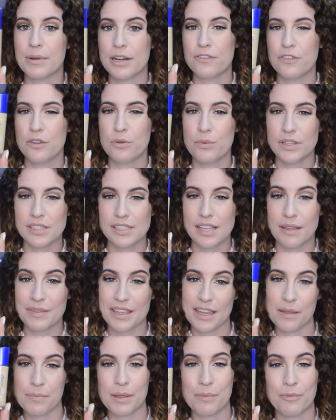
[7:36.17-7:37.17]
But if you want
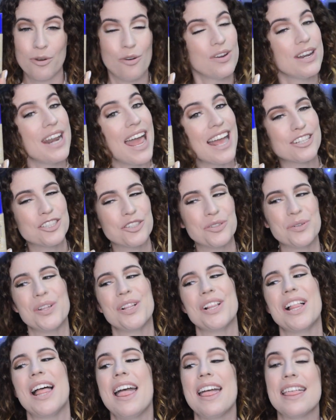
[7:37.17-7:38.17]
something a bit more
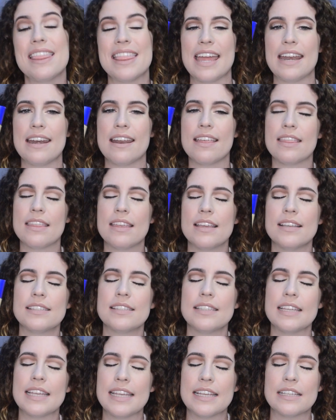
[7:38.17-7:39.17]
natural, then
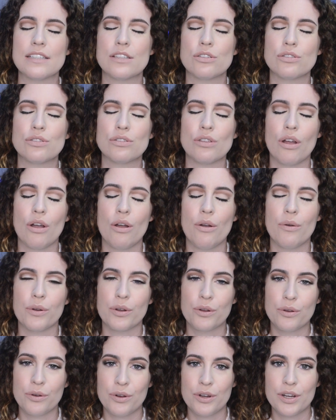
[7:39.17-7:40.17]
this is
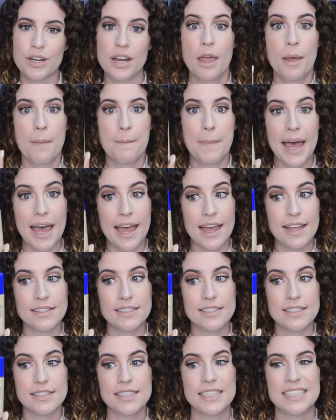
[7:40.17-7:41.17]
so good.
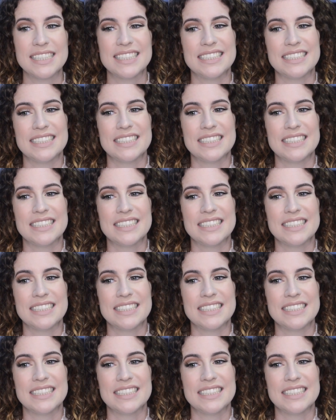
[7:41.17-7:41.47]
But